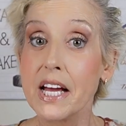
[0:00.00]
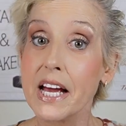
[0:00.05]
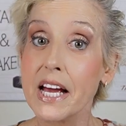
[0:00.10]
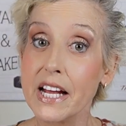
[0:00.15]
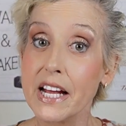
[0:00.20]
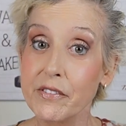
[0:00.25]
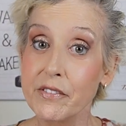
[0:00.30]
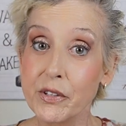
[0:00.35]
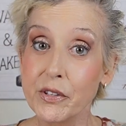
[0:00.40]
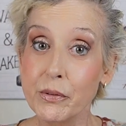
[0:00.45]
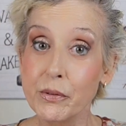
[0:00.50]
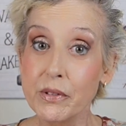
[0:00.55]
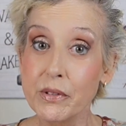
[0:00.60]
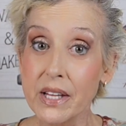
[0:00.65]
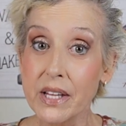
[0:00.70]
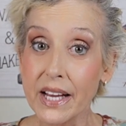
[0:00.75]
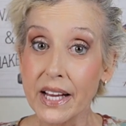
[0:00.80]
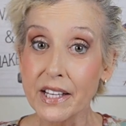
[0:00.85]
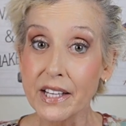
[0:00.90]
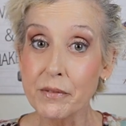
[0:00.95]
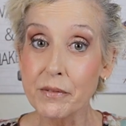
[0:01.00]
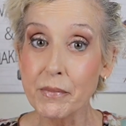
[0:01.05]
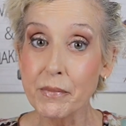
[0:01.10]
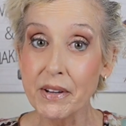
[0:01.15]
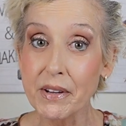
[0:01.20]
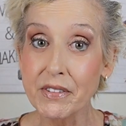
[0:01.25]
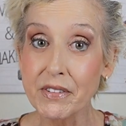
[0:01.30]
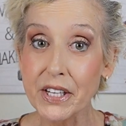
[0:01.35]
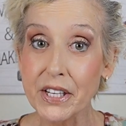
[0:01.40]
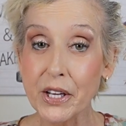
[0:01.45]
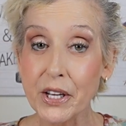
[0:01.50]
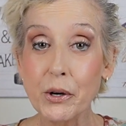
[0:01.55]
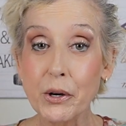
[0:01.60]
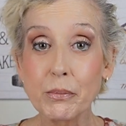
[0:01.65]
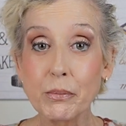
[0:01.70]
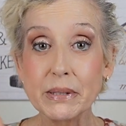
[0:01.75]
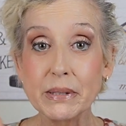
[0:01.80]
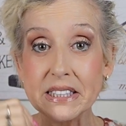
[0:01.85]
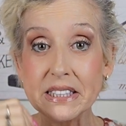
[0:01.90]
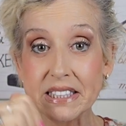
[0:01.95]
And if you like my video,
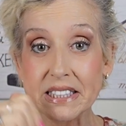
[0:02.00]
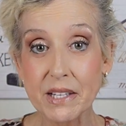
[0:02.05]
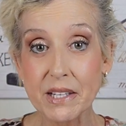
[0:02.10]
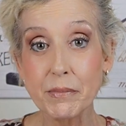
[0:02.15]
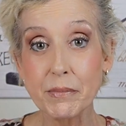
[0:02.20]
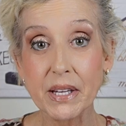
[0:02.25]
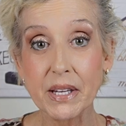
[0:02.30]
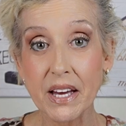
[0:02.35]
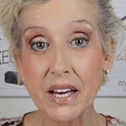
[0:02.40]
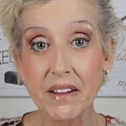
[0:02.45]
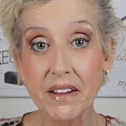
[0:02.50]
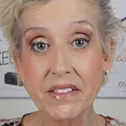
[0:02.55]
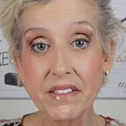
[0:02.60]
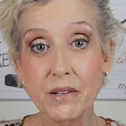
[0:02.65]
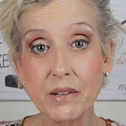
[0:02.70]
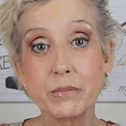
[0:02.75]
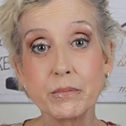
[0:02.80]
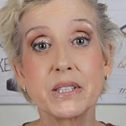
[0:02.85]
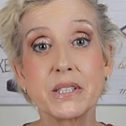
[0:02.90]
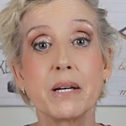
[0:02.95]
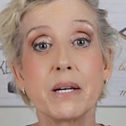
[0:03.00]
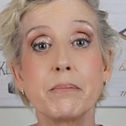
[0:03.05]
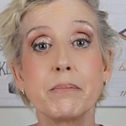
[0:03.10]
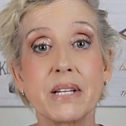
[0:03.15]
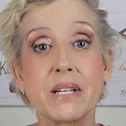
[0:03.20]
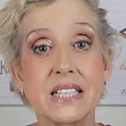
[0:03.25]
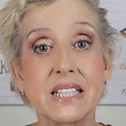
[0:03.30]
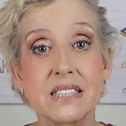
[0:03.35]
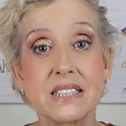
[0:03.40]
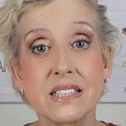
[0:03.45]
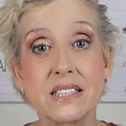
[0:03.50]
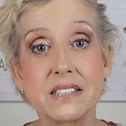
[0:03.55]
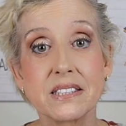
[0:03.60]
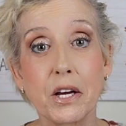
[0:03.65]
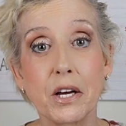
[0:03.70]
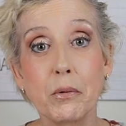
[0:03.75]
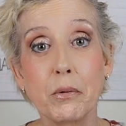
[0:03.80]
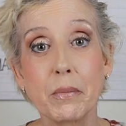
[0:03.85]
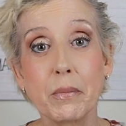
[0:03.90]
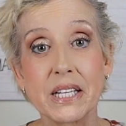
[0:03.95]
please give me a thumbs up. That does
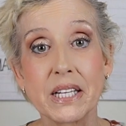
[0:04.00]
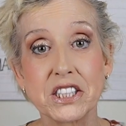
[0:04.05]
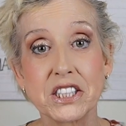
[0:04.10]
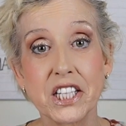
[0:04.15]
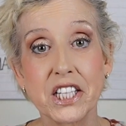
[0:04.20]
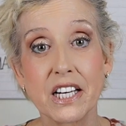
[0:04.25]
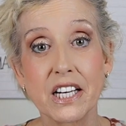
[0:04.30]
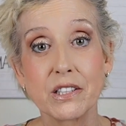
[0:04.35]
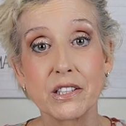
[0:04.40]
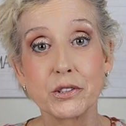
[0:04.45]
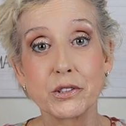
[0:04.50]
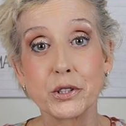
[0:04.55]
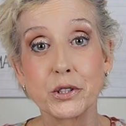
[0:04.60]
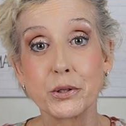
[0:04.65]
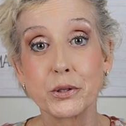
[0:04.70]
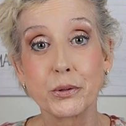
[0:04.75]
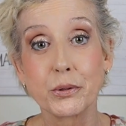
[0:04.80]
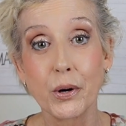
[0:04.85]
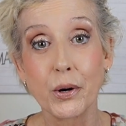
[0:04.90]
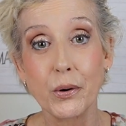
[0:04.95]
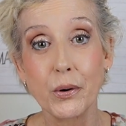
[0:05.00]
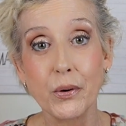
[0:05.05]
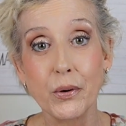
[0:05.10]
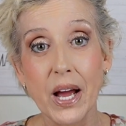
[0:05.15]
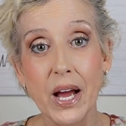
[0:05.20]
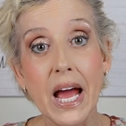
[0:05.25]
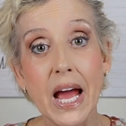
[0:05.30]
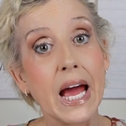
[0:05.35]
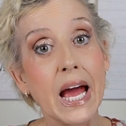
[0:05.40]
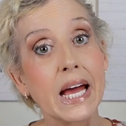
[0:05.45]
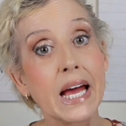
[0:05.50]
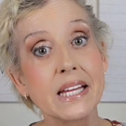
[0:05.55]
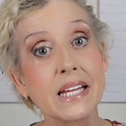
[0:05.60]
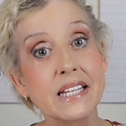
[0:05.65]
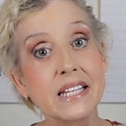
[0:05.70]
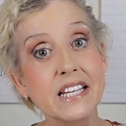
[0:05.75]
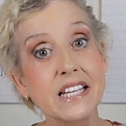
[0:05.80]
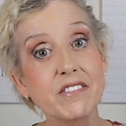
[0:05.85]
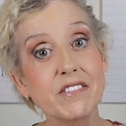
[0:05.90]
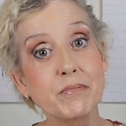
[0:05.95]
help my channel to grow. And
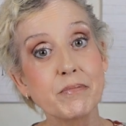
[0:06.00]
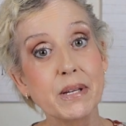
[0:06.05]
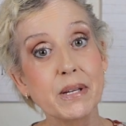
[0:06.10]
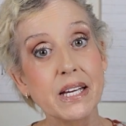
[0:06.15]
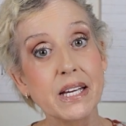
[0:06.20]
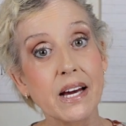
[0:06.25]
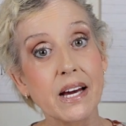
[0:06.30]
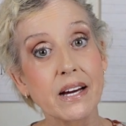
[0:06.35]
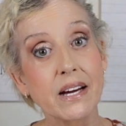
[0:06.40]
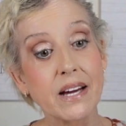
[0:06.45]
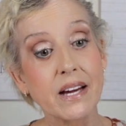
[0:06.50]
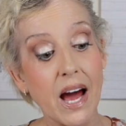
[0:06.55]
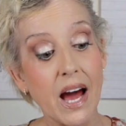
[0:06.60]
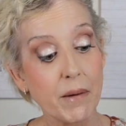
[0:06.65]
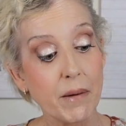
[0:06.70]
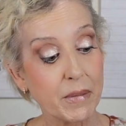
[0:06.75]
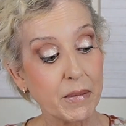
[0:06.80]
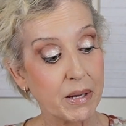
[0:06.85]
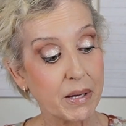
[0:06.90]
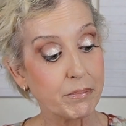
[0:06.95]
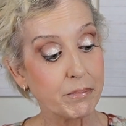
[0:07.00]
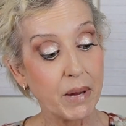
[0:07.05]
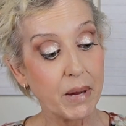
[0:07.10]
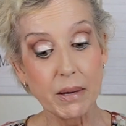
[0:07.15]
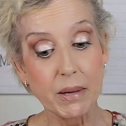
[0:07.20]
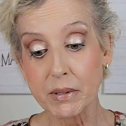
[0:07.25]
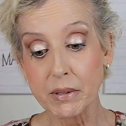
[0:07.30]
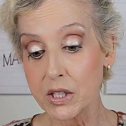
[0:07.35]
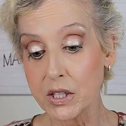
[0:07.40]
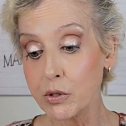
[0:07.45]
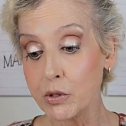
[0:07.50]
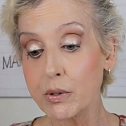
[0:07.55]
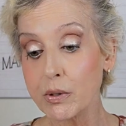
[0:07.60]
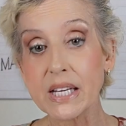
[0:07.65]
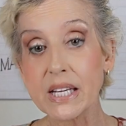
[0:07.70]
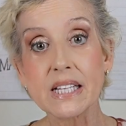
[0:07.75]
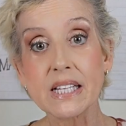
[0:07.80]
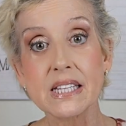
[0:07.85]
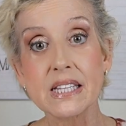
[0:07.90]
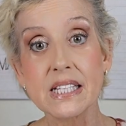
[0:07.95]
leave me a comment. Maybe you
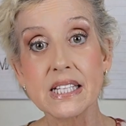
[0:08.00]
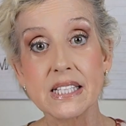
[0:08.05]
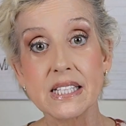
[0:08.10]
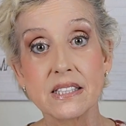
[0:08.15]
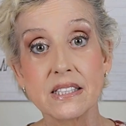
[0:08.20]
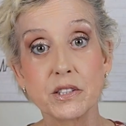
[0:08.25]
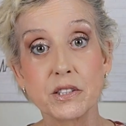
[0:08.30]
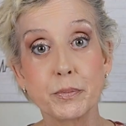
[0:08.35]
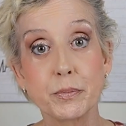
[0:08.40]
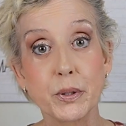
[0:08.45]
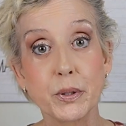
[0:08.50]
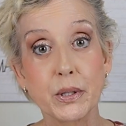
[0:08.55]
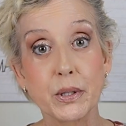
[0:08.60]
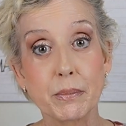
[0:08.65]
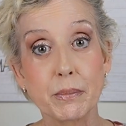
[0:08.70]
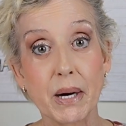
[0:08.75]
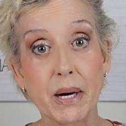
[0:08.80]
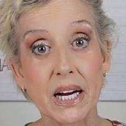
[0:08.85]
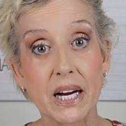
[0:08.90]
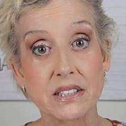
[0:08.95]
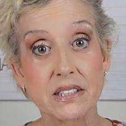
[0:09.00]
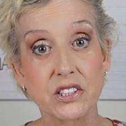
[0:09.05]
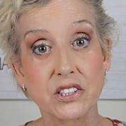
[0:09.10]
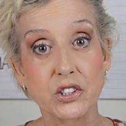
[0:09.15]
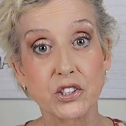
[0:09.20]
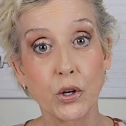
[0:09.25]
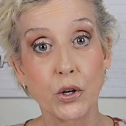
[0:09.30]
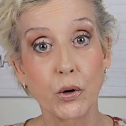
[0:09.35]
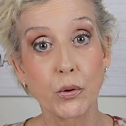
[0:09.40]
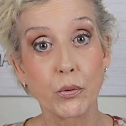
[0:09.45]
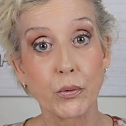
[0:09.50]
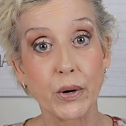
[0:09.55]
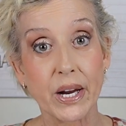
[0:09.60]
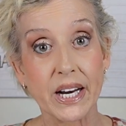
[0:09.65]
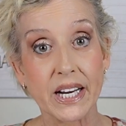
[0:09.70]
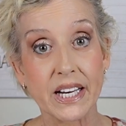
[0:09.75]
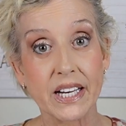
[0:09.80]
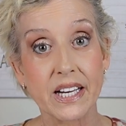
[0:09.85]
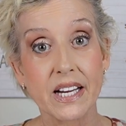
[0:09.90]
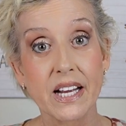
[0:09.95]
get these beauty boxes
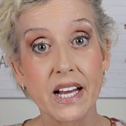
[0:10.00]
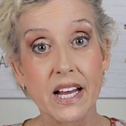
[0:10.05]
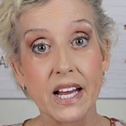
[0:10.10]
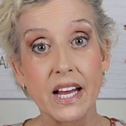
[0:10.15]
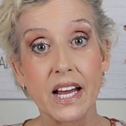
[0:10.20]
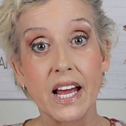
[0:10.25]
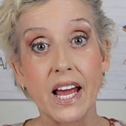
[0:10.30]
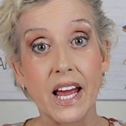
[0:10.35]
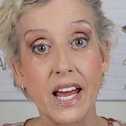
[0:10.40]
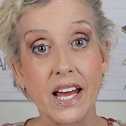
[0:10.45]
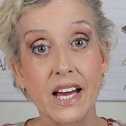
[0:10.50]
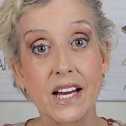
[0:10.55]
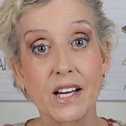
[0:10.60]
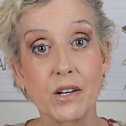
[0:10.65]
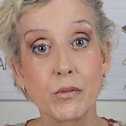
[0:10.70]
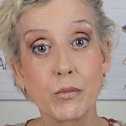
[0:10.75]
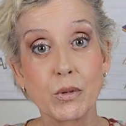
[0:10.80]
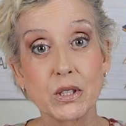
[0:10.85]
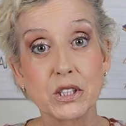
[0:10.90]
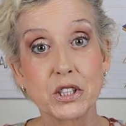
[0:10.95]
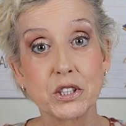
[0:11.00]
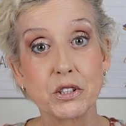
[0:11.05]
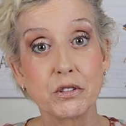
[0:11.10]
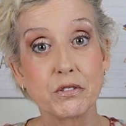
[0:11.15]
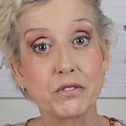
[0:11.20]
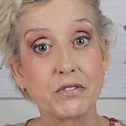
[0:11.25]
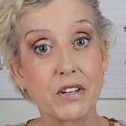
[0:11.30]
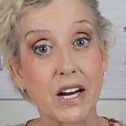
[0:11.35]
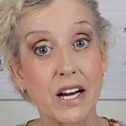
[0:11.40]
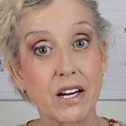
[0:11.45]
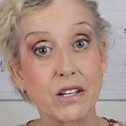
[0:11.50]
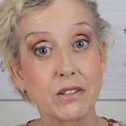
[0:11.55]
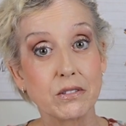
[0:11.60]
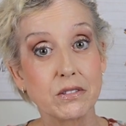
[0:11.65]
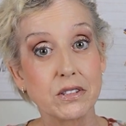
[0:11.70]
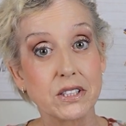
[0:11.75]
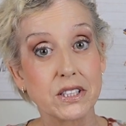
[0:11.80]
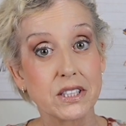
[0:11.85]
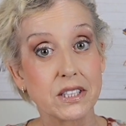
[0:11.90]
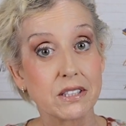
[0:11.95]
already and what you
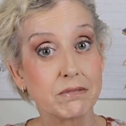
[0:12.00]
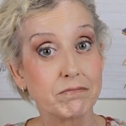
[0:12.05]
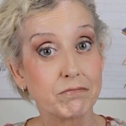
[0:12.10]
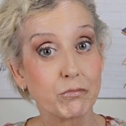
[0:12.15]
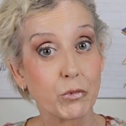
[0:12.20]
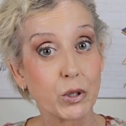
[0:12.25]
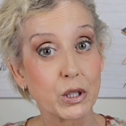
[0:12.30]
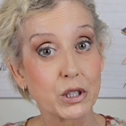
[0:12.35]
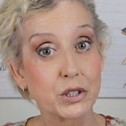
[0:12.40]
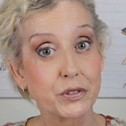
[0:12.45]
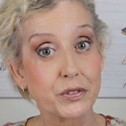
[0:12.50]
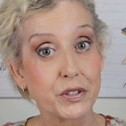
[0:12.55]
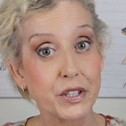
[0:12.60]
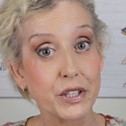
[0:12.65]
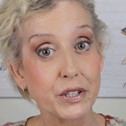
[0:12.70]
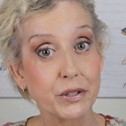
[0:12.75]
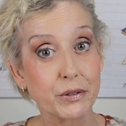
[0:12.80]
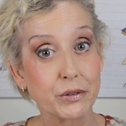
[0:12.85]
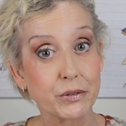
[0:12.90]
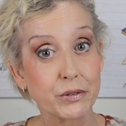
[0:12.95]
found works for you.